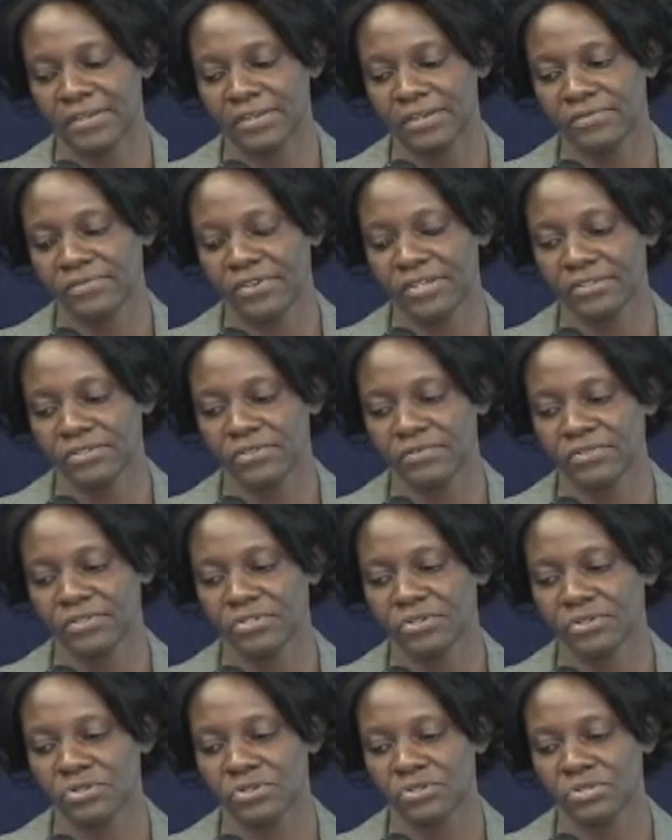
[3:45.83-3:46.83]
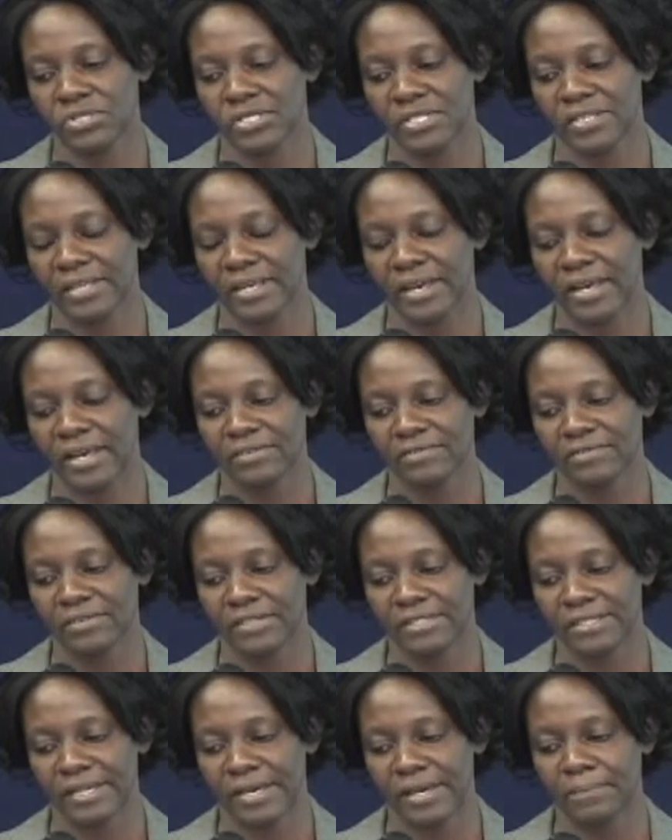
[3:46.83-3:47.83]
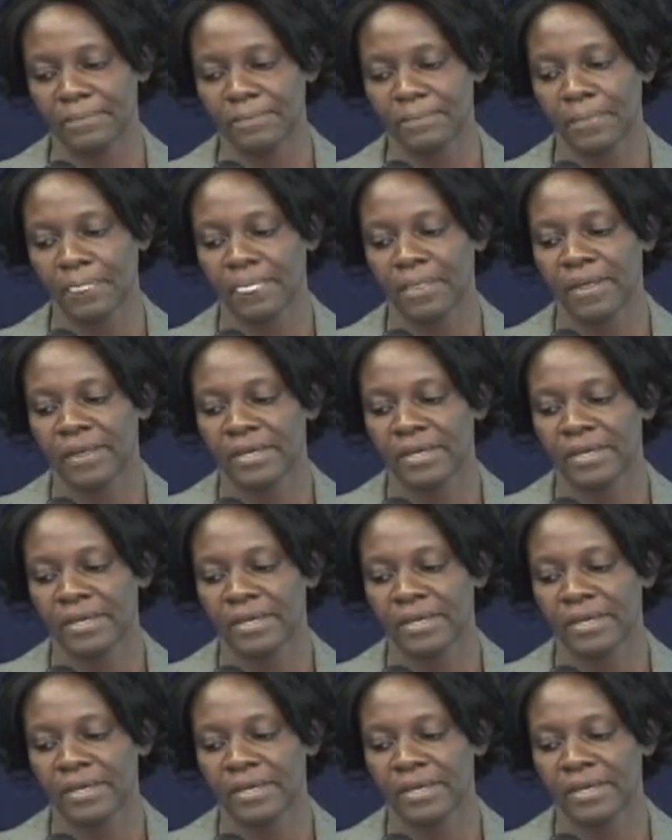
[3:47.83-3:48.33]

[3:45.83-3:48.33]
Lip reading: effect of introducing the alpha term